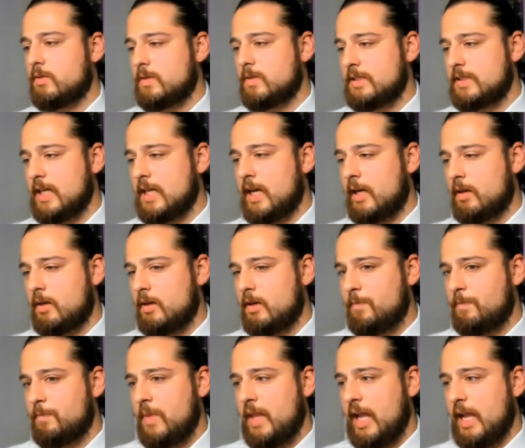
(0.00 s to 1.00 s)
Is that
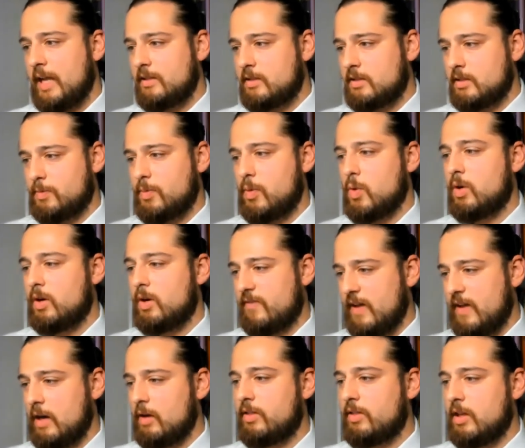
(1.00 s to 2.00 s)
a supportive,
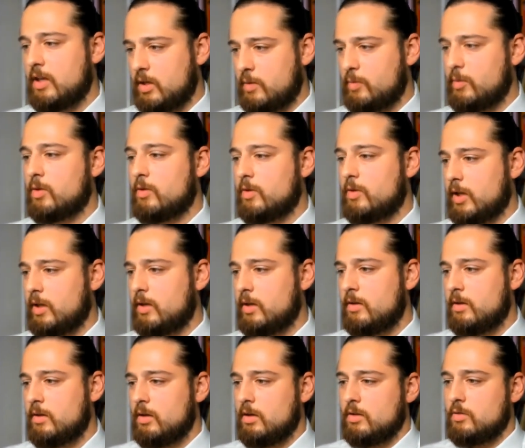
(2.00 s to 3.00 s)
healthy community,
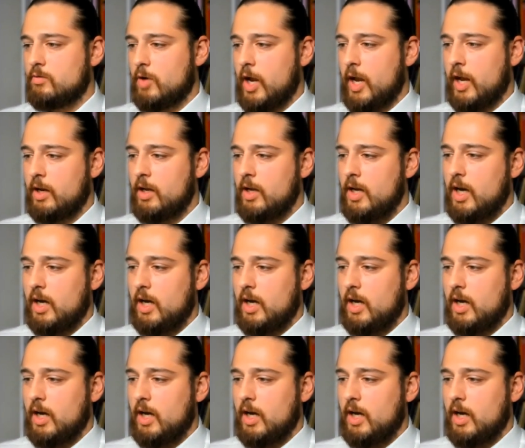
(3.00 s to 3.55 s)
right?